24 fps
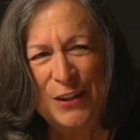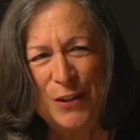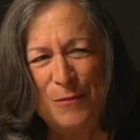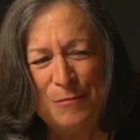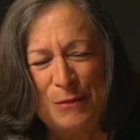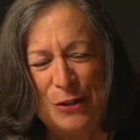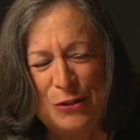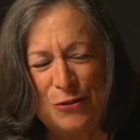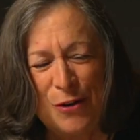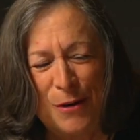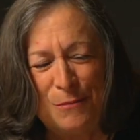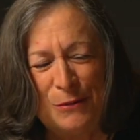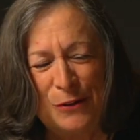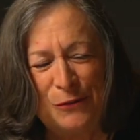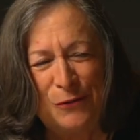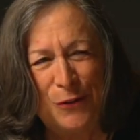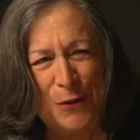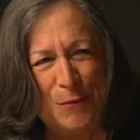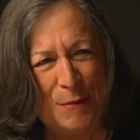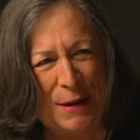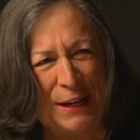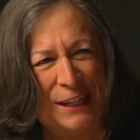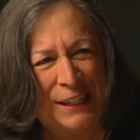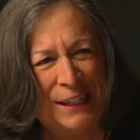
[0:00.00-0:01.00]
could be trouble for
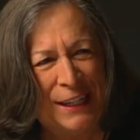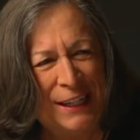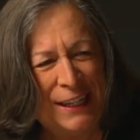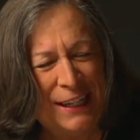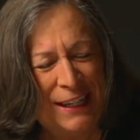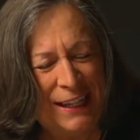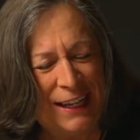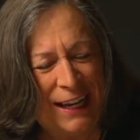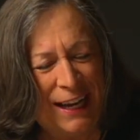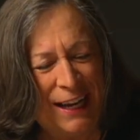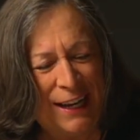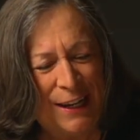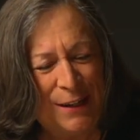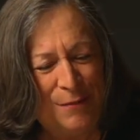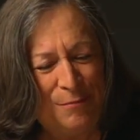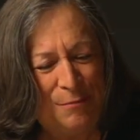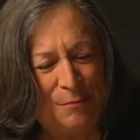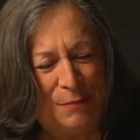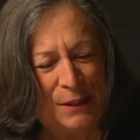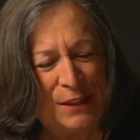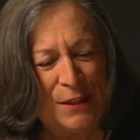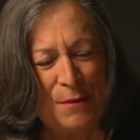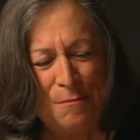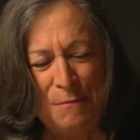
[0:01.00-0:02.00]
me.
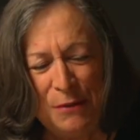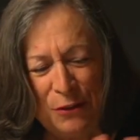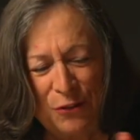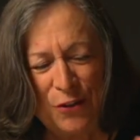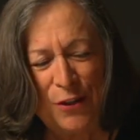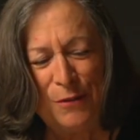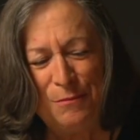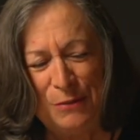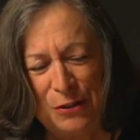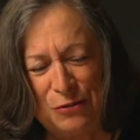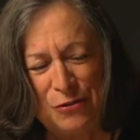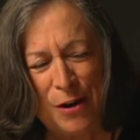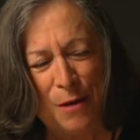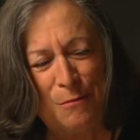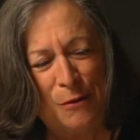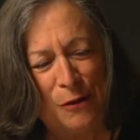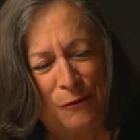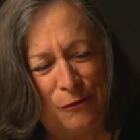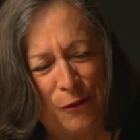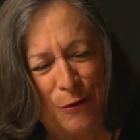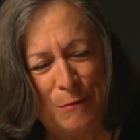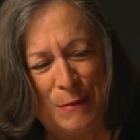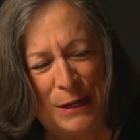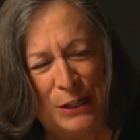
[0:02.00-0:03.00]
But the milk could be trouble
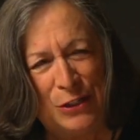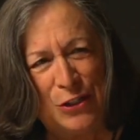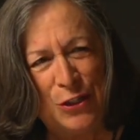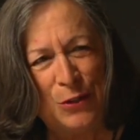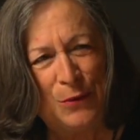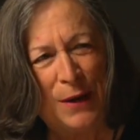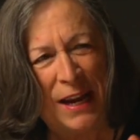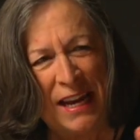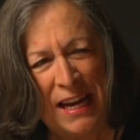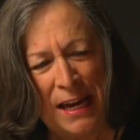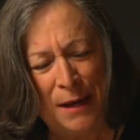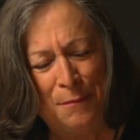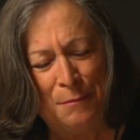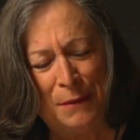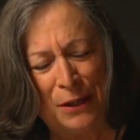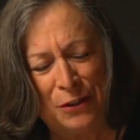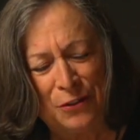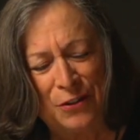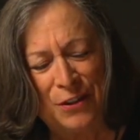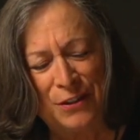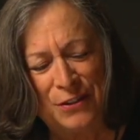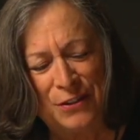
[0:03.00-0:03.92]
for me too. I hate milk.